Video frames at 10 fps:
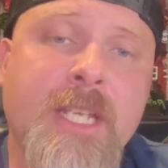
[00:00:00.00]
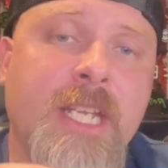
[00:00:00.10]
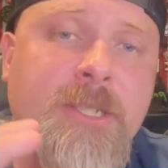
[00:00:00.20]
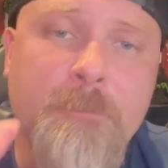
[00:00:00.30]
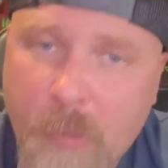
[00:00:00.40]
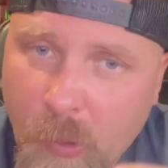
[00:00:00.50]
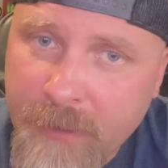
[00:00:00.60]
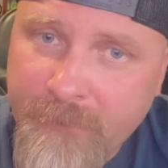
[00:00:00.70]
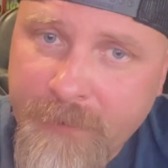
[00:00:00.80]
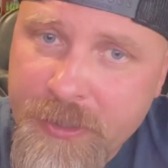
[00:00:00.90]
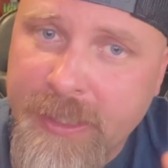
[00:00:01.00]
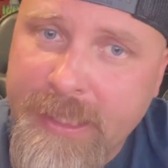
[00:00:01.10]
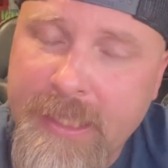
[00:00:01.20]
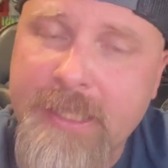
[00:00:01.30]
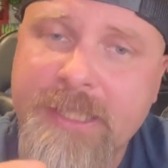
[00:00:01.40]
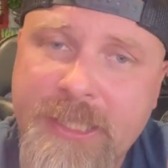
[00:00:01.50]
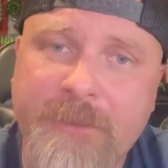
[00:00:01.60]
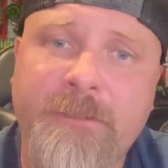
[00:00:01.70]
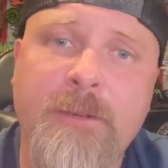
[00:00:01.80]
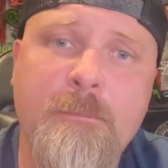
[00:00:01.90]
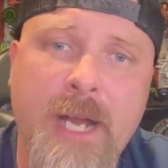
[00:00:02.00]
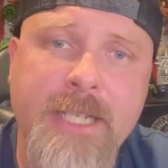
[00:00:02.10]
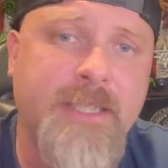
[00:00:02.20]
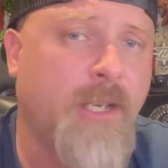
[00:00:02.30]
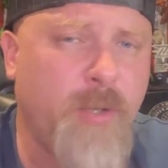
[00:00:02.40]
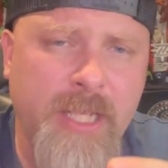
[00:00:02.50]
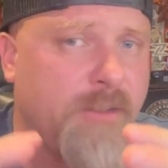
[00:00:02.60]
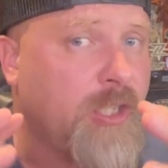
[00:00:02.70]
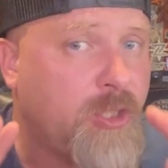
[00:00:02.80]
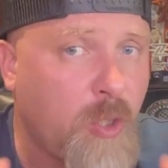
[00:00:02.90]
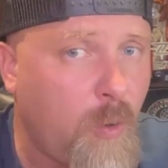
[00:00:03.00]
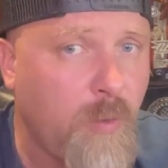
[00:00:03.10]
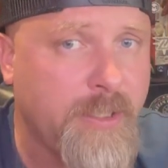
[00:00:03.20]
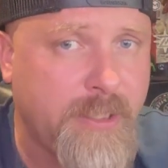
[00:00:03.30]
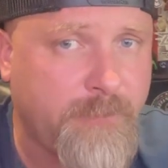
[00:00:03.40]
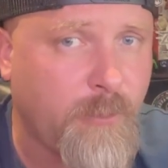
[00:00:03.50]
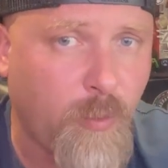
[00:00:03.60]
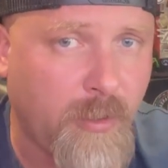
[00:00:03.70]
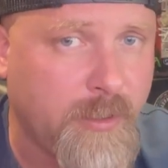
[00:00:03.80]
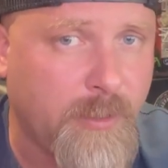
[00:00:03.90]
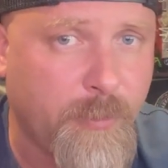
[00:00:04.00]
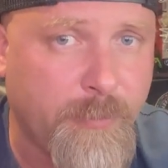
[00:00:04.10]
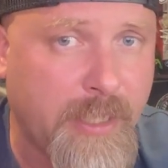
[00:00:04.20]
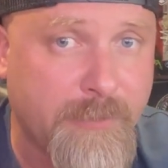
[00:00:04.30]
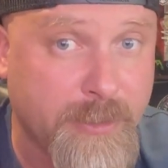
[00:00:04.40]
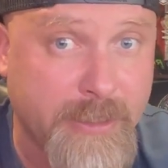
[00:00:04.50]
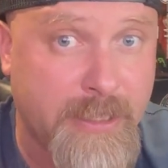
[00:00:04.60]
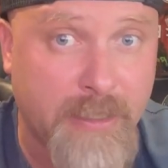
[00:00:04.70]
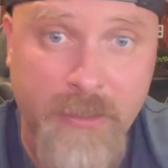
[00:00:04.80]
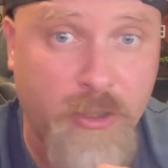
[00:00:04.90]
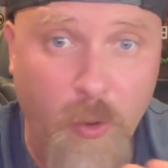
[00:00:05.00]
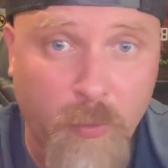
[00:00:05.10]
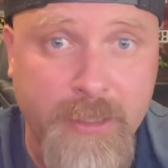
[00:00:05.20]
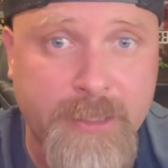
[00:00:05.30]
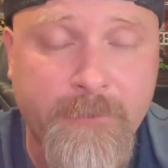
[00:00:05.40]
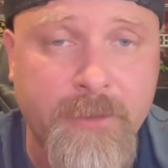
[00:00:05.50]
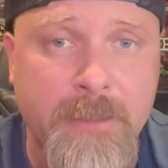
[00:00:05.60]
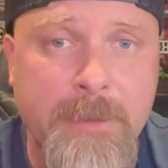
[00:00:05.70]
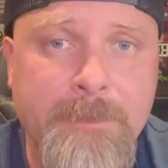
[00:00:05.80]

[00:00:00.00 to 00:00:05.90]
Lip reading: It's important for you to get in a different mindset. We live in a totally different world than when I was a kid. Totally different.